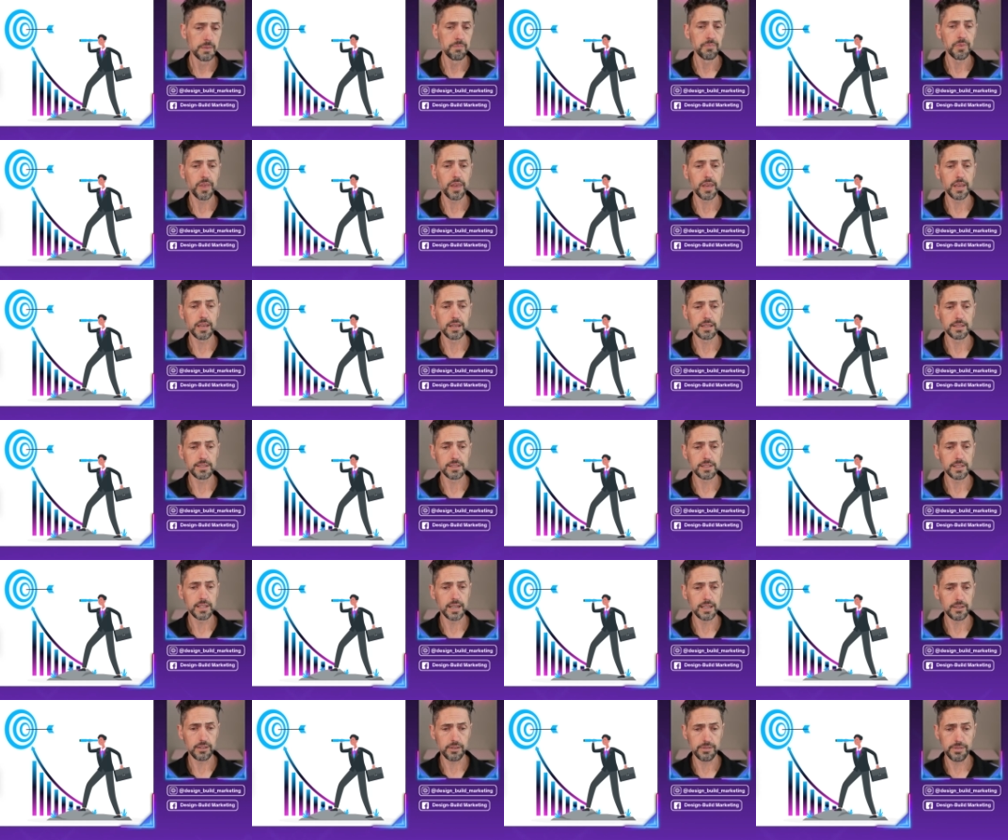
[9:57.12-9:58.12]
and
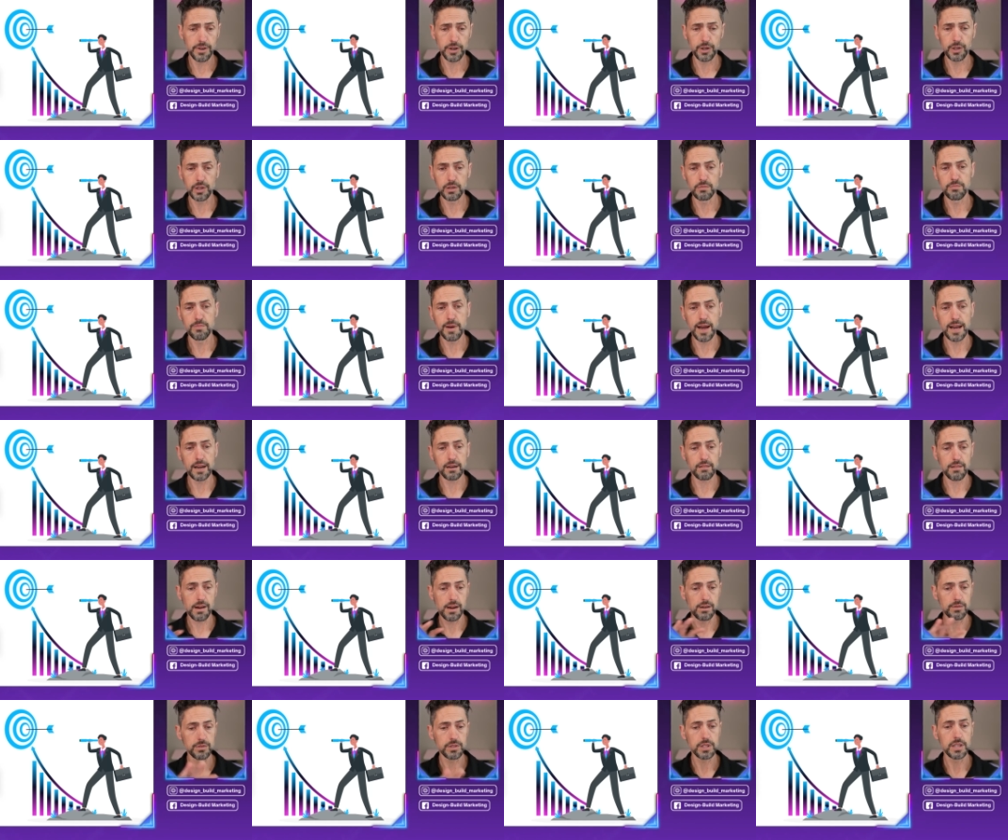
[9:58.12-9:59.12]
it has a very good
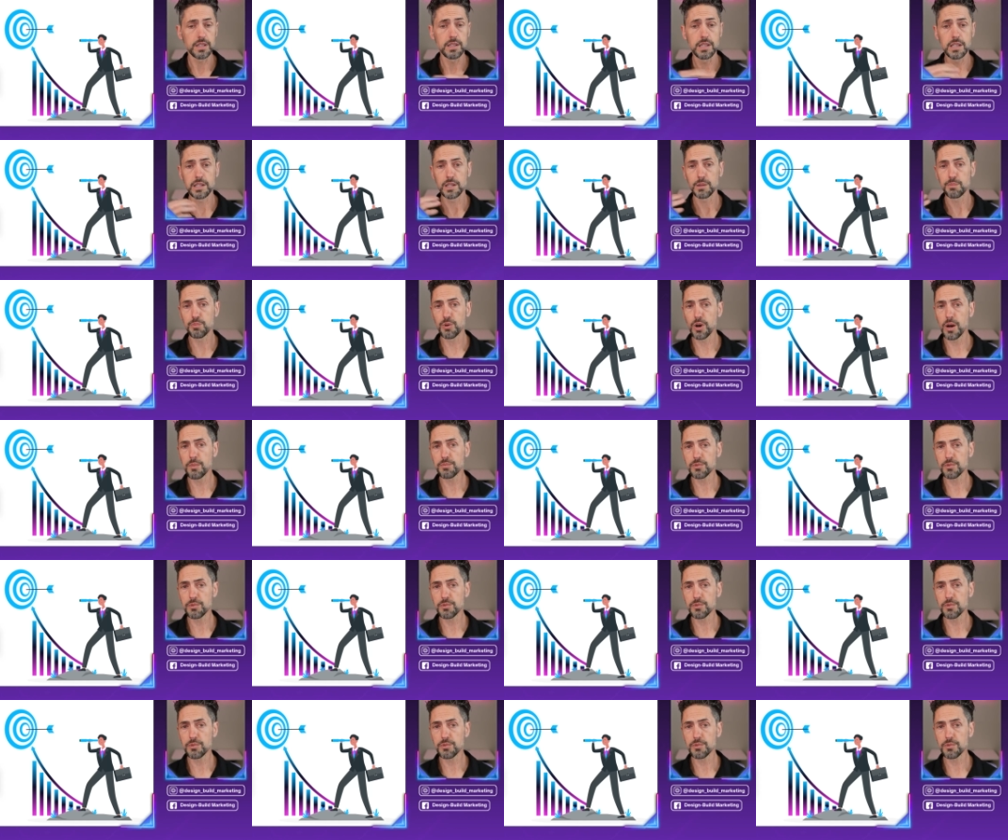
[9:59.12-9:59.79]
background. And then the prompt